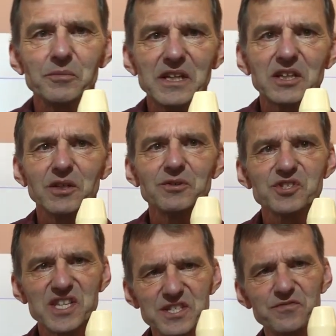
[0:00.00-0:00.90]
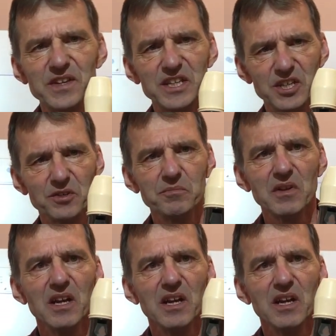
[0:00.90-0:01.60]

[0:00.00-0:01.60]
we close this video,